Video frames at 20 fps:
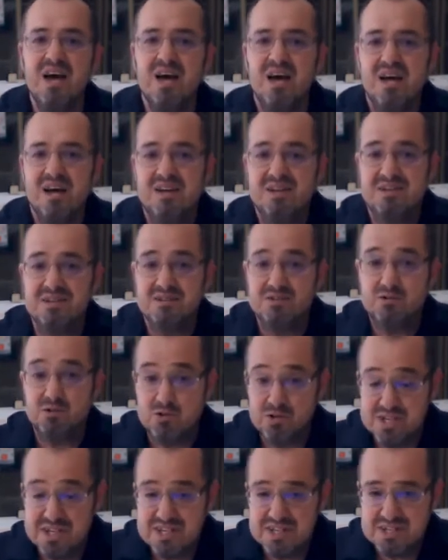To
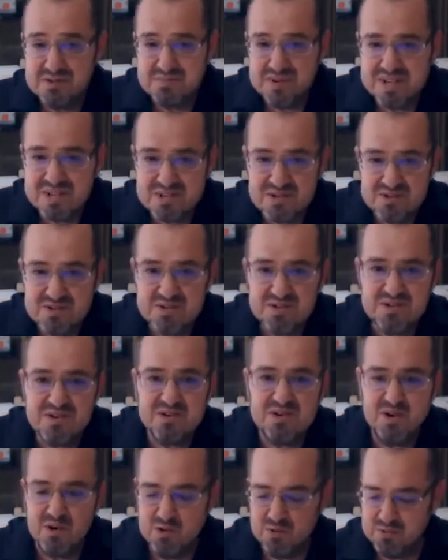change the pressure,
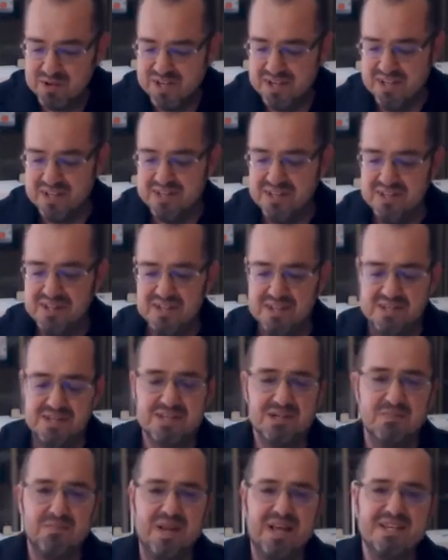all we need is
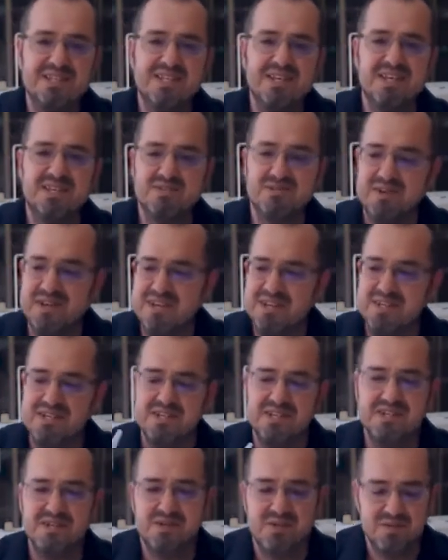a plastic
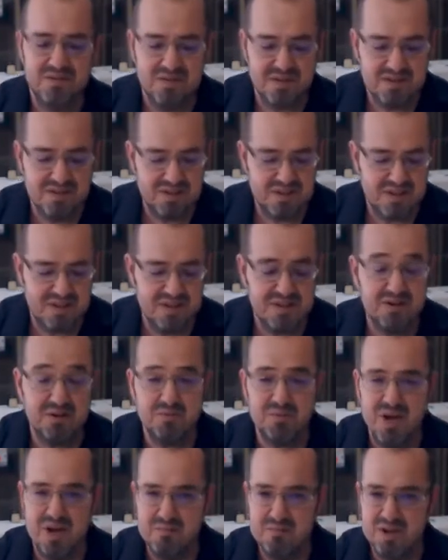syringe,
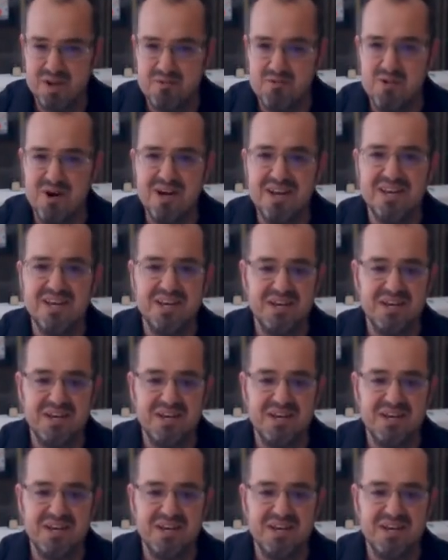a big one,